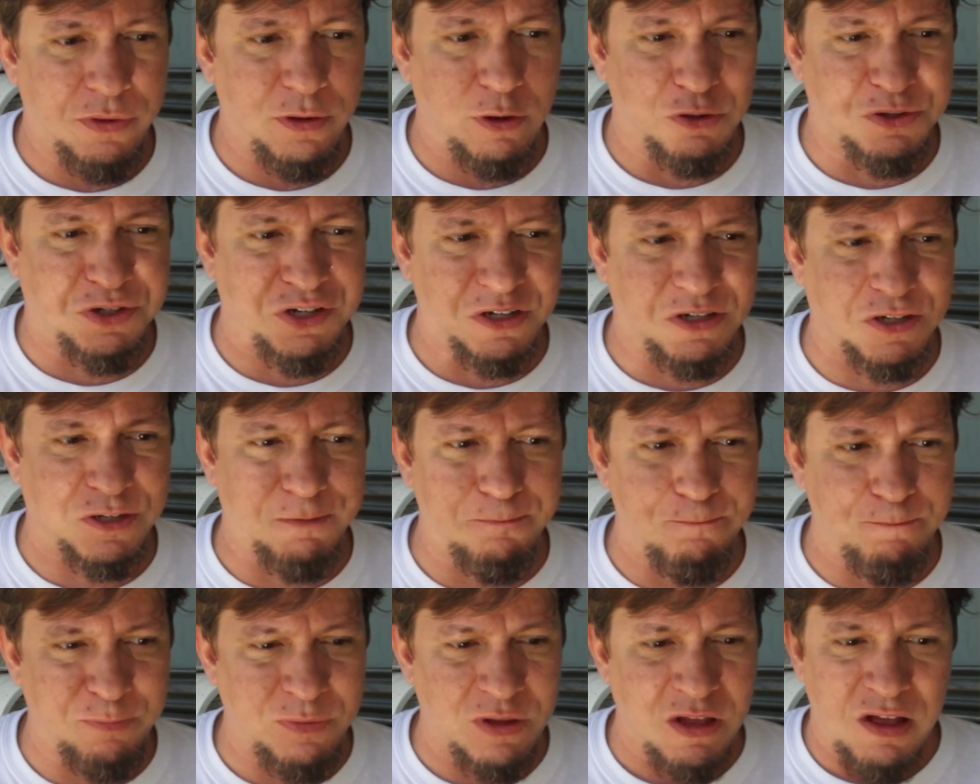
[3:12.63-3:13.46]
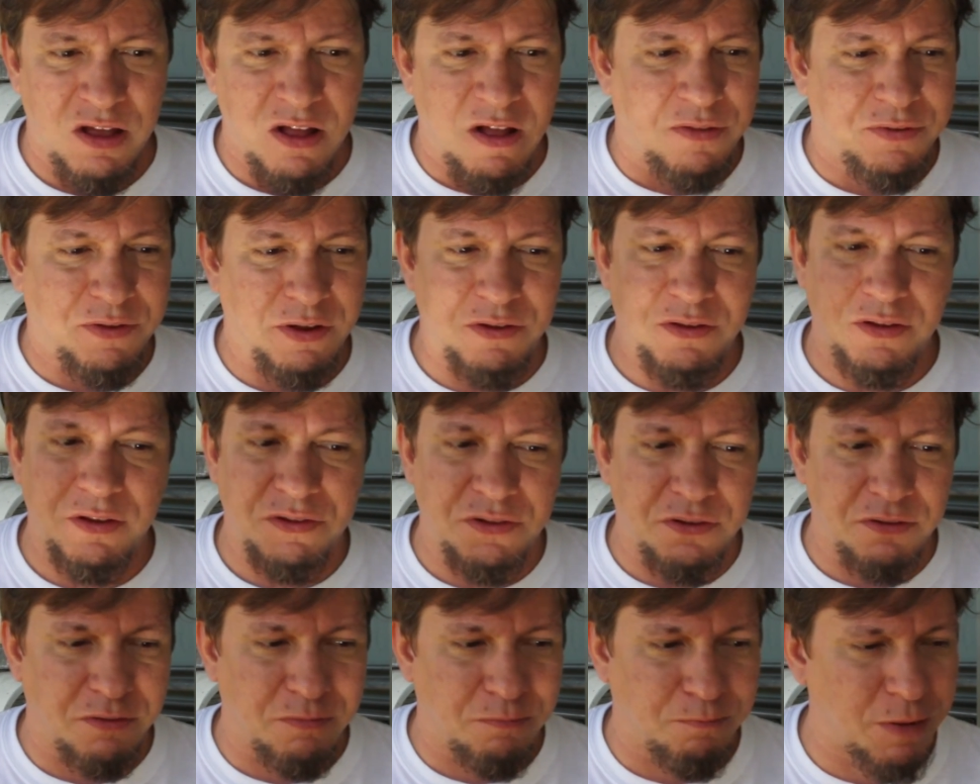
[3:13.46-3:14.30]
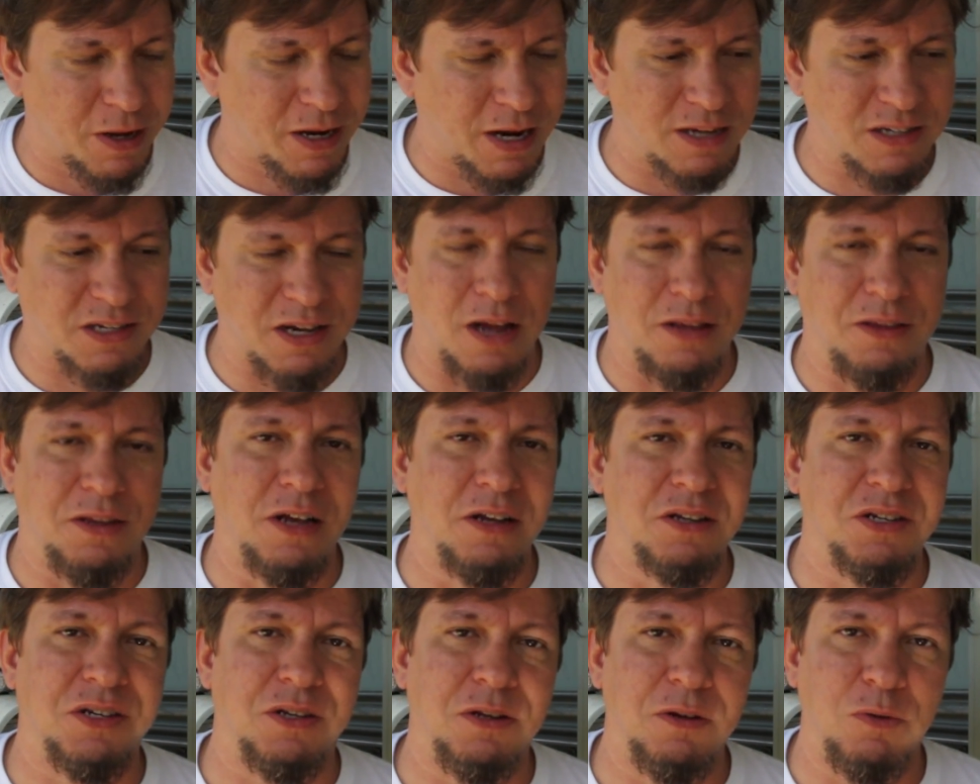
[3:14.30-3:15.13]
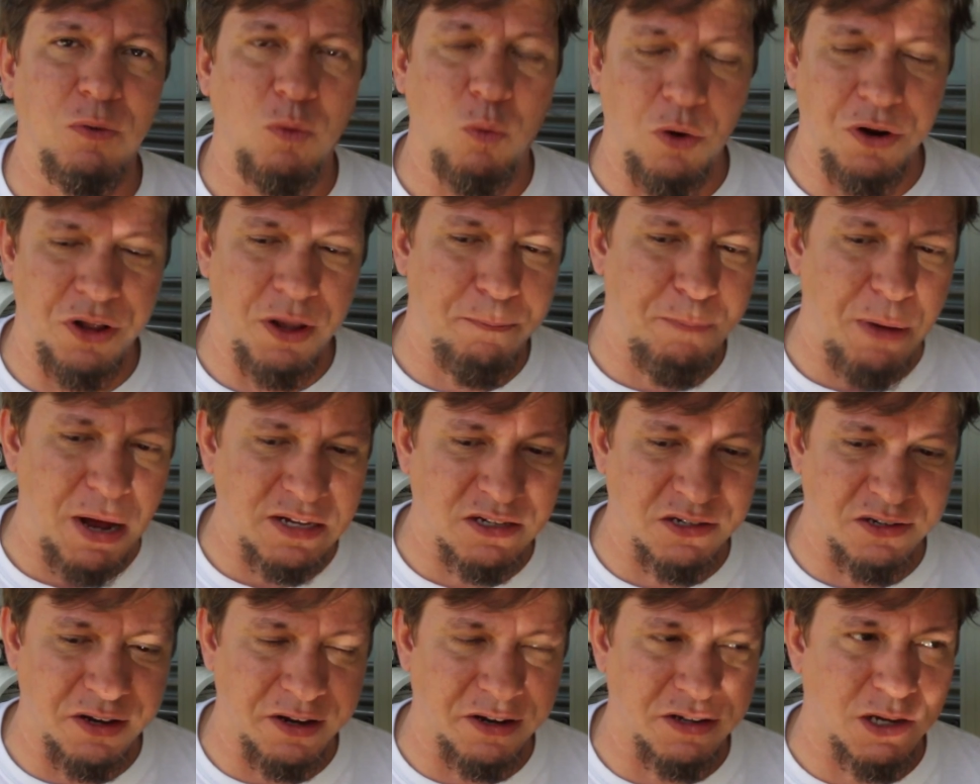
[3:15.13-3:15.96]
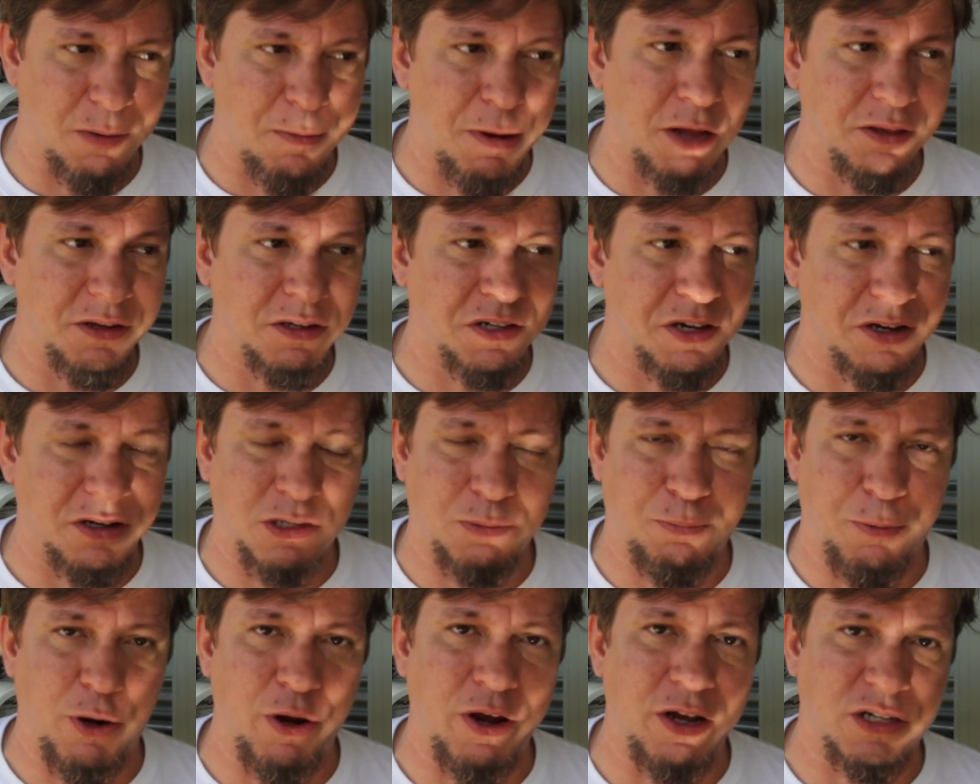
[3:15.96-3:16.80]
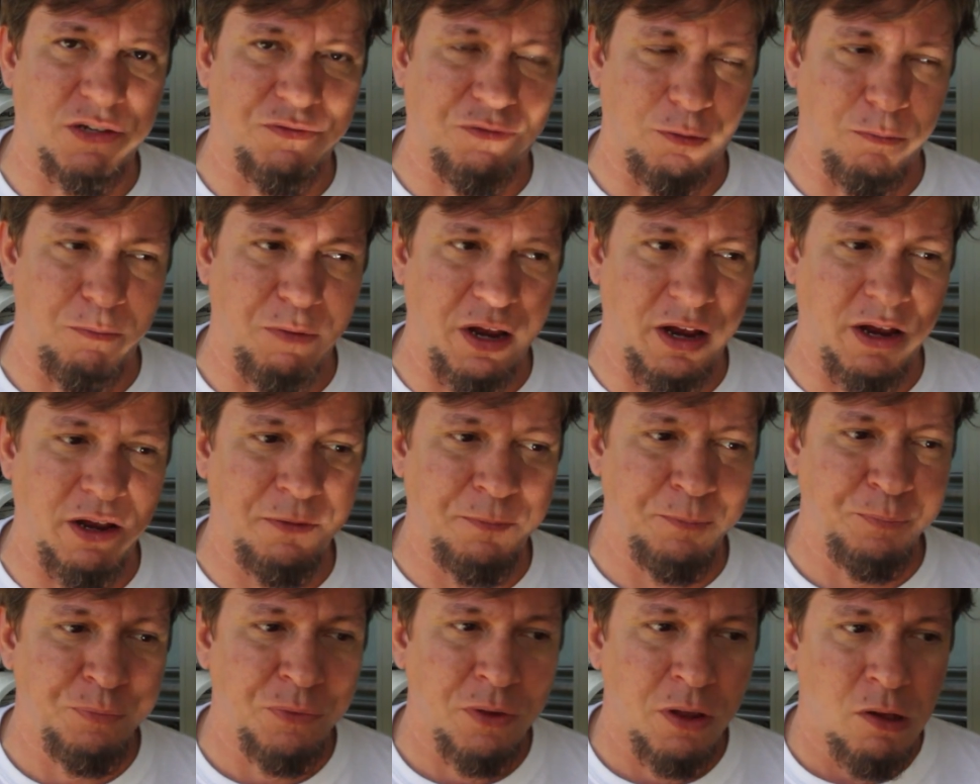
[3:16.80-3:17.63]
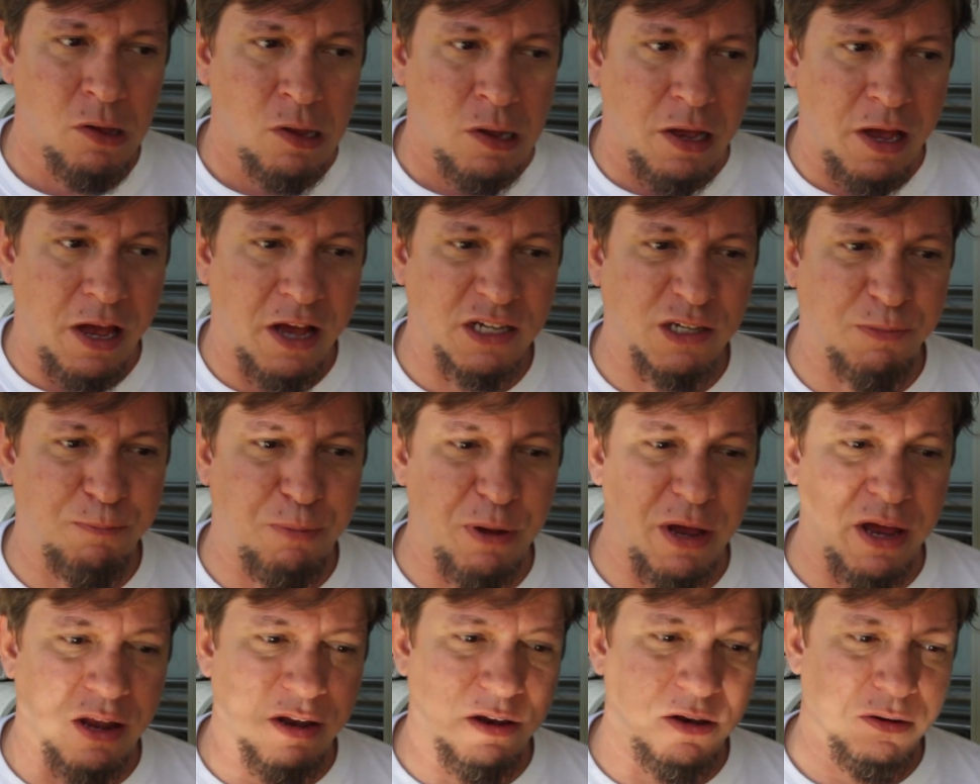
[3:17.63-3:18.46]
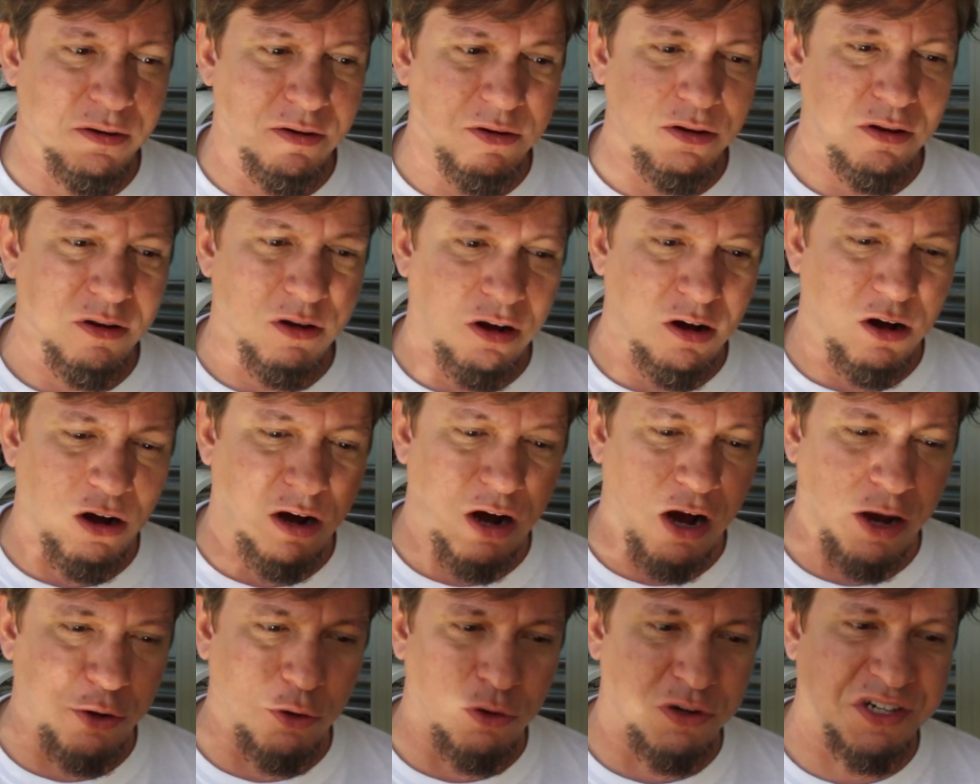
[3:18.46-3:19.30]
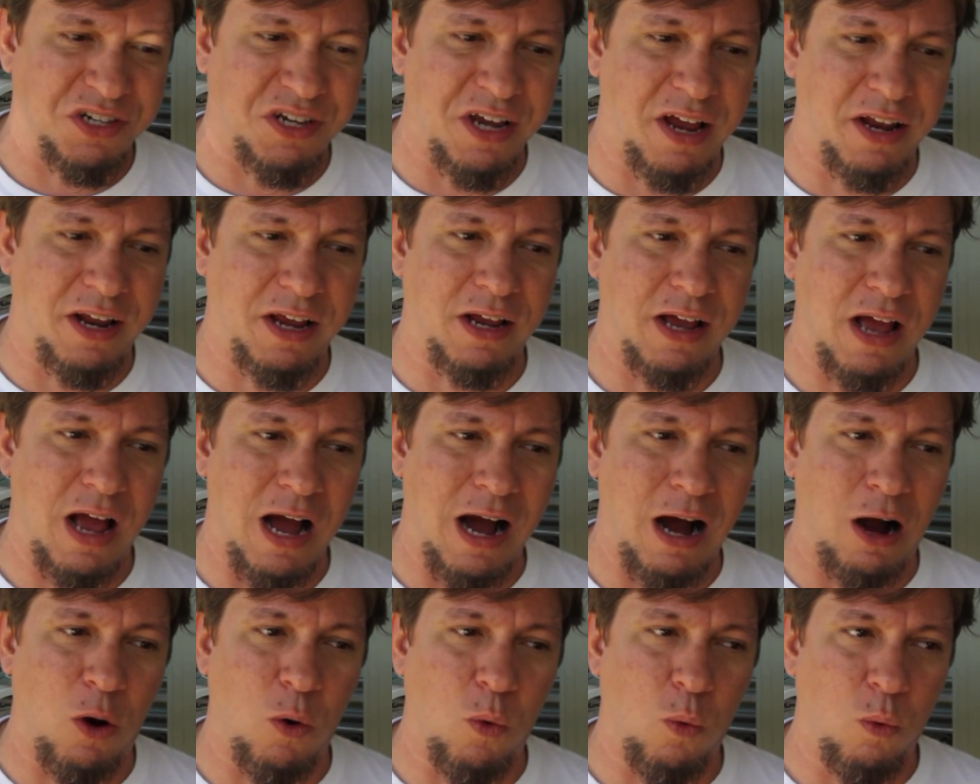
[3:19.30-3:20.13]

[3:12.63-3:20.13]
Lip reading: There's just, like I said, one of the best things about this experience for me has been understanding how